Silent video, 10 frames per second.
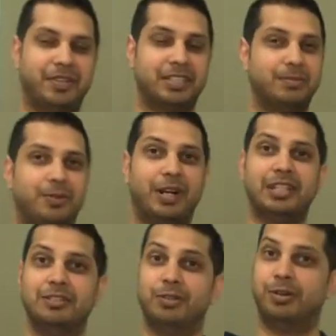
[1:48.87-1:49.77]
We've got some
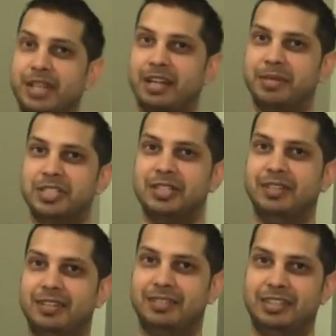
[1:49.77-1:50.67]
great new goalie animation
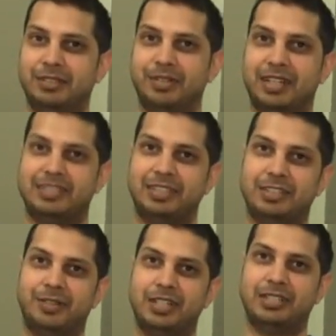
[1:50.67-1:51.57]
in there to deal with that
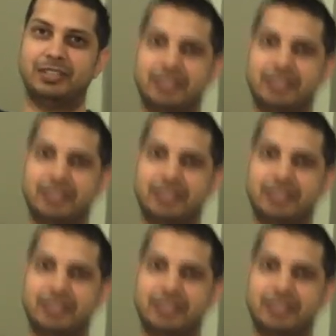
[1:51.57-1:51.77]
situation.